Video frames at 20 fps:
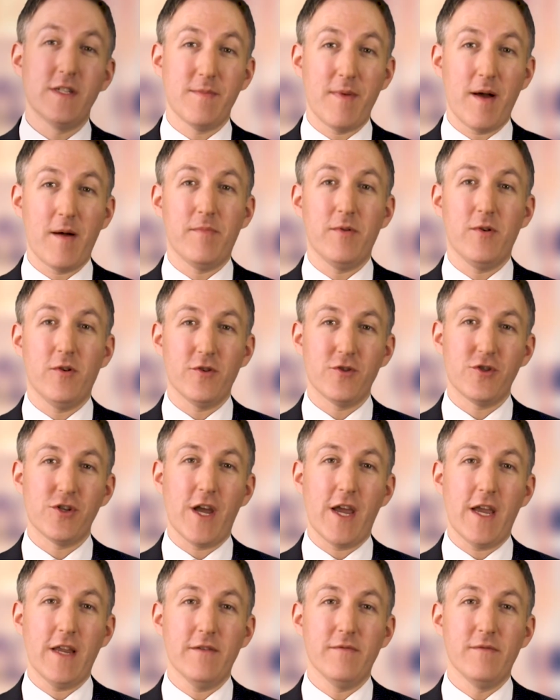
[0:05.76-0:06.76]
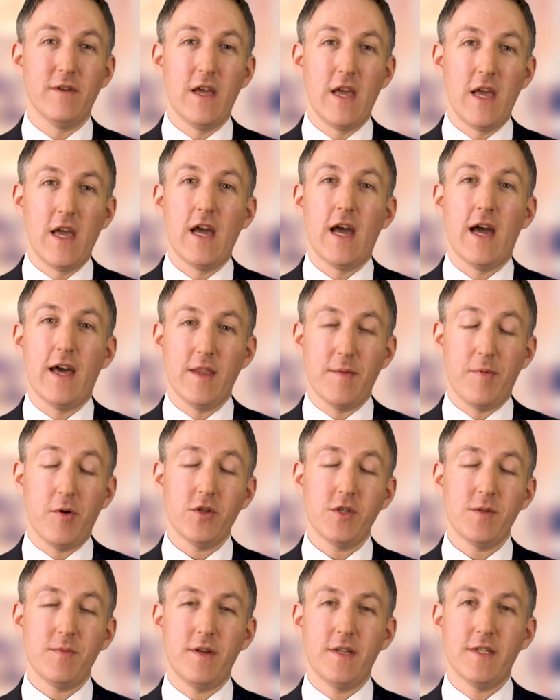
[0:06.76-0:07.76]
is about blockchain and the
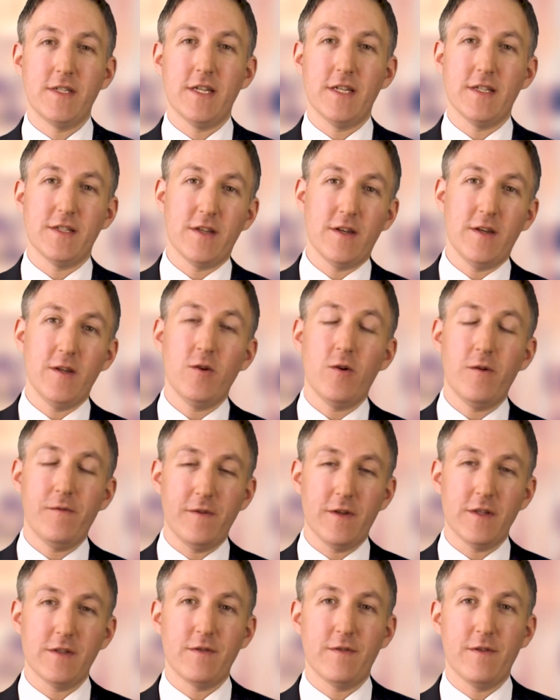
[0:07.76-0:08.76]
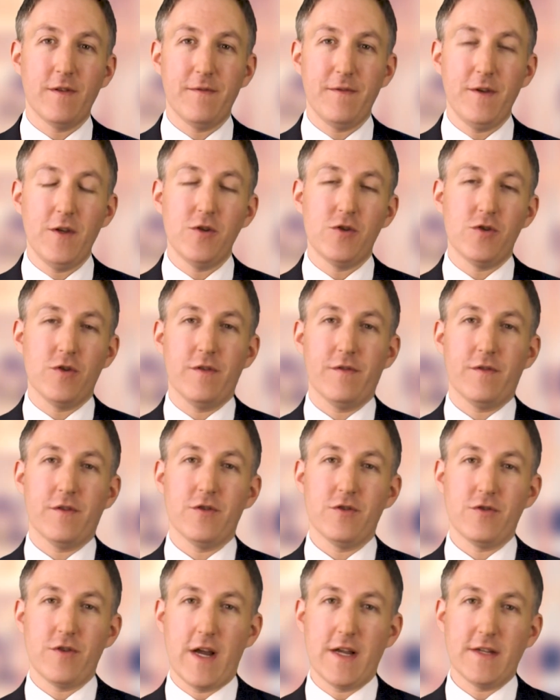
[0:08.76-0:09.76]
possibilities that it offers for the future of
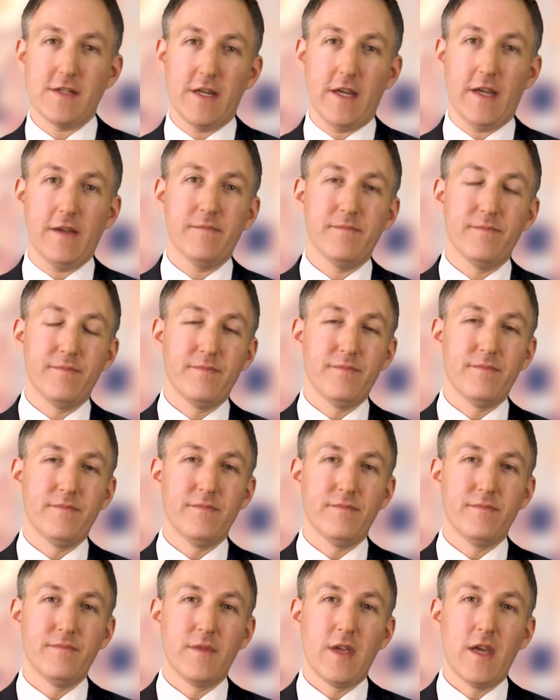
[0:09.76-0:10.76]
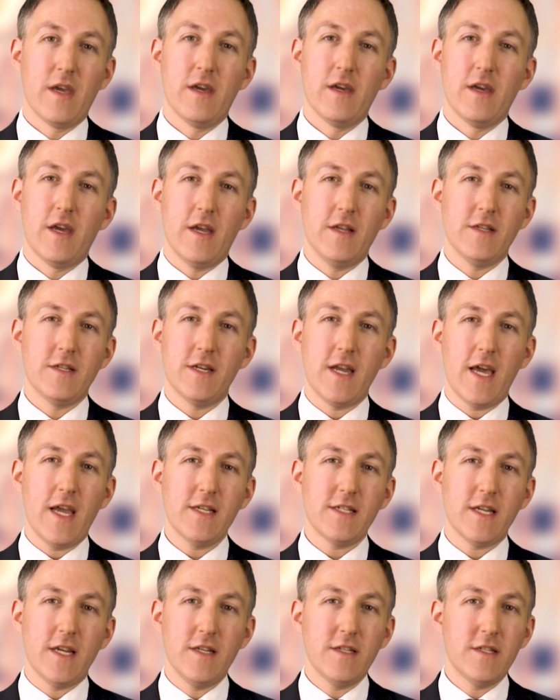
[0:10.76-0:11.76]
contracting. In
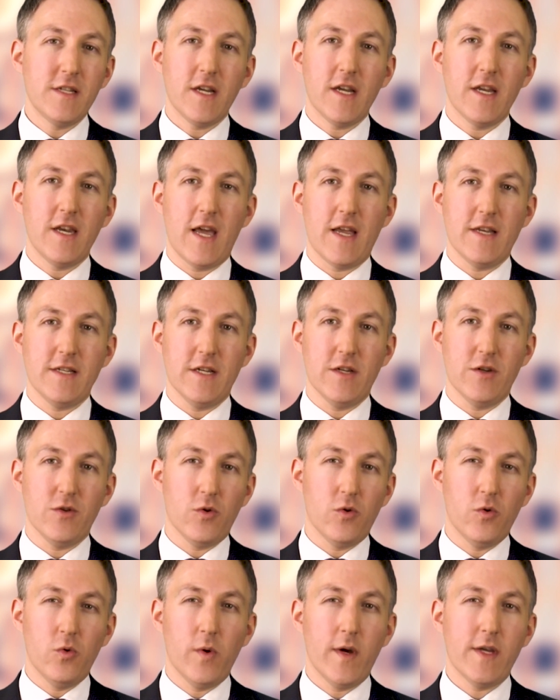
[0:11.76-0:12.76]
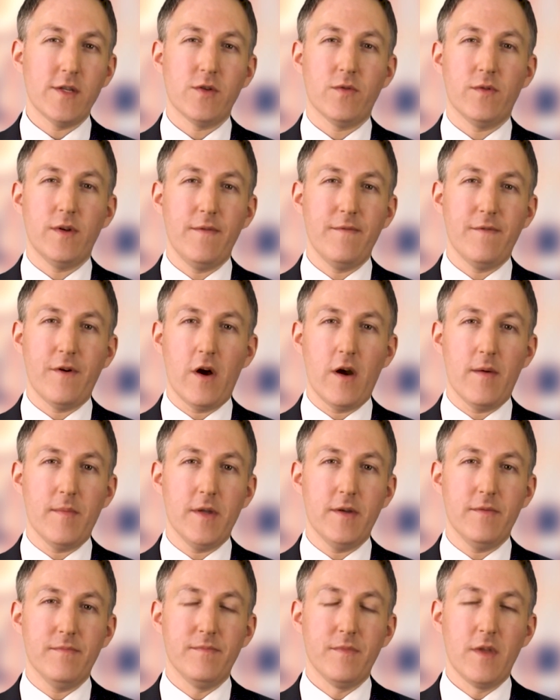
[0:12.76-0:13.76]
today's interconnected, always-on
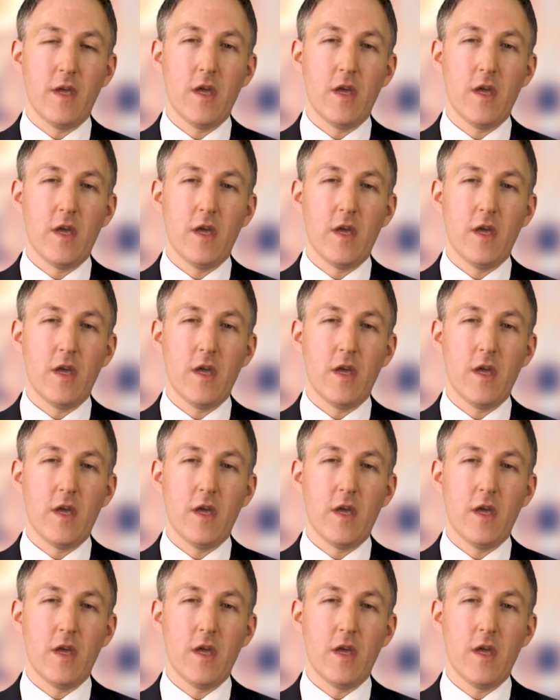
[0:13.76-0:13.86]
environment,